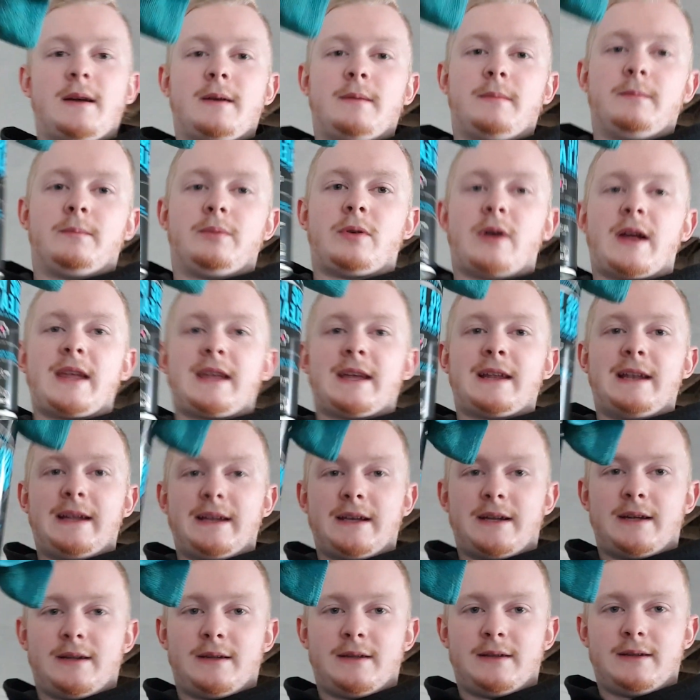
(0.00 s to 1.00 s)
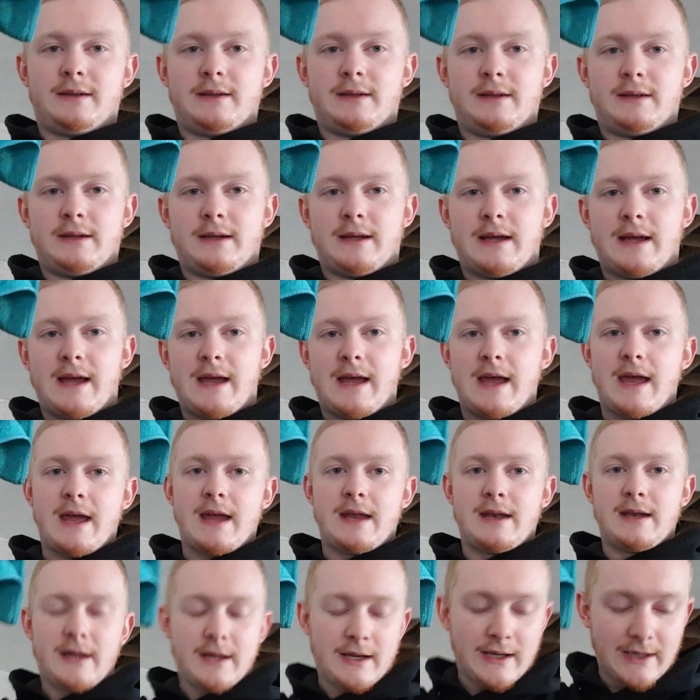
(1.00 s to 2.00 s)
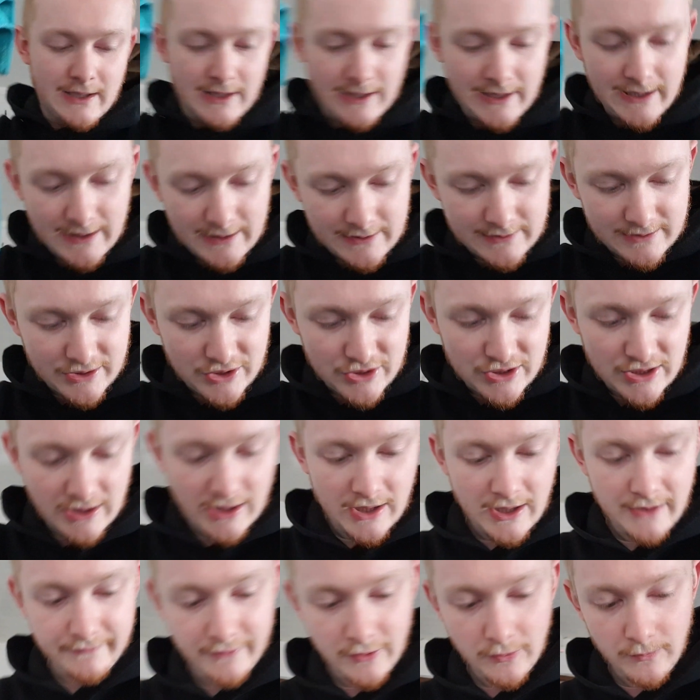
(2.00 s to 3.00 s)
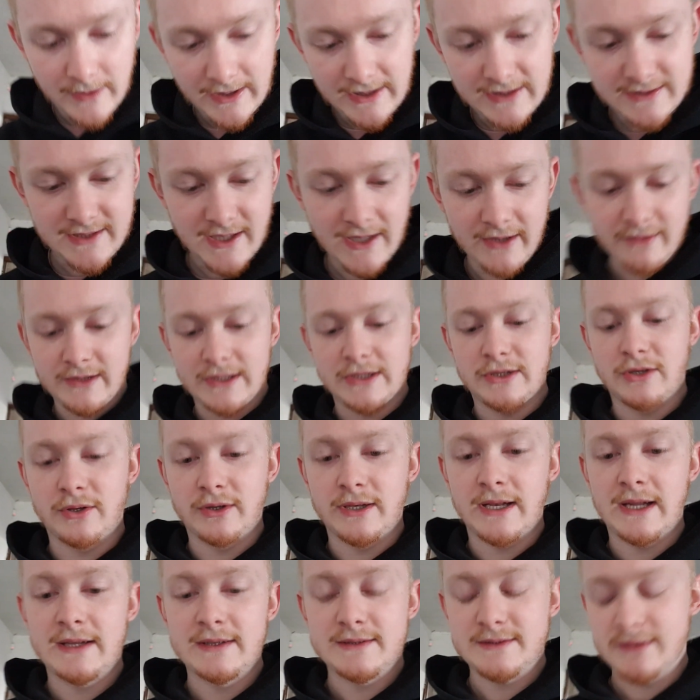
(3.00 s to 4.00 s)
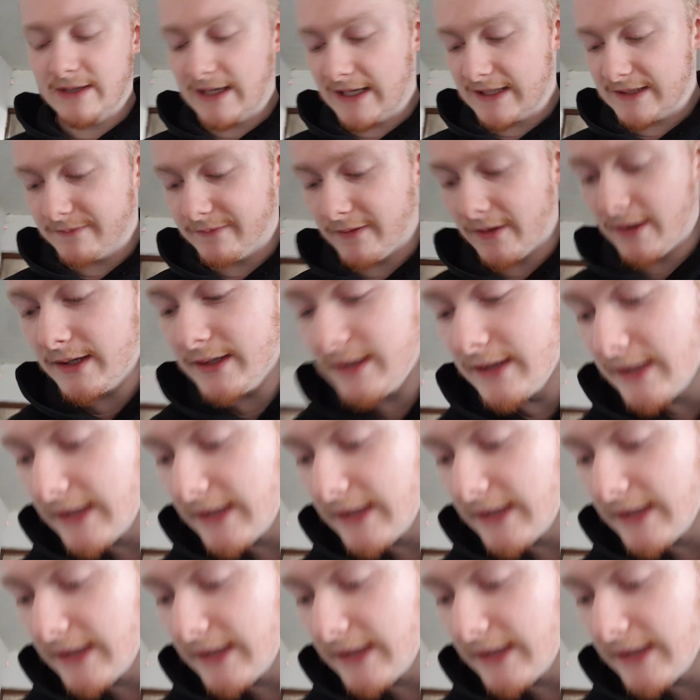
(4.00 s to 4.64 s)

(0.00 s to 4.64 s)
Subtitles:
brake cleaner and clean the shit off your wheels. I already done that, so that's fine.